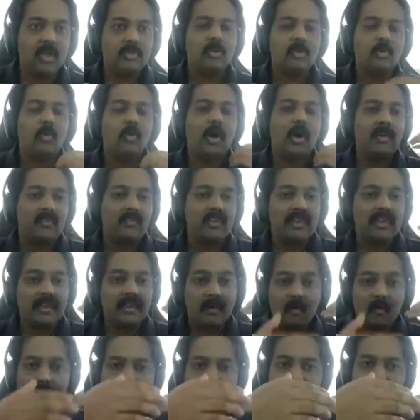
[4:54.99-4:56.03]
So what
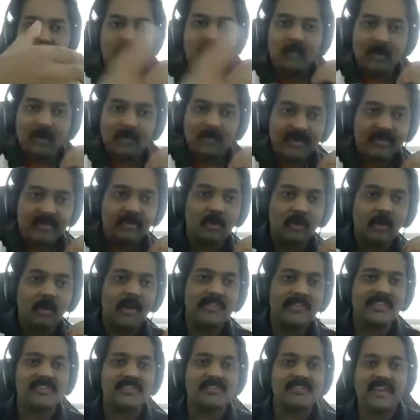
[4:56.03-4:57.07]
we show
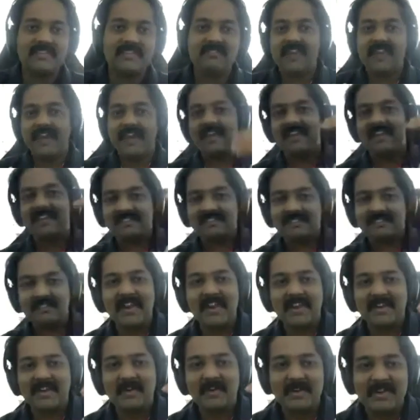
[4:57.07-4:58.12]
on the screen, we had
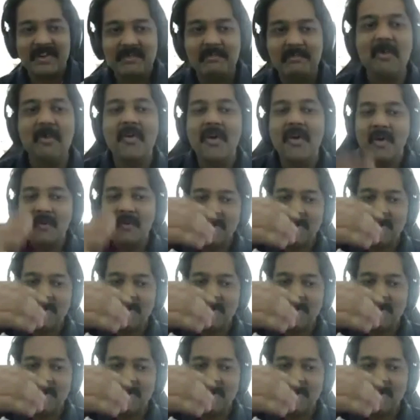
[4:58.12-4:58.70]
a good demo.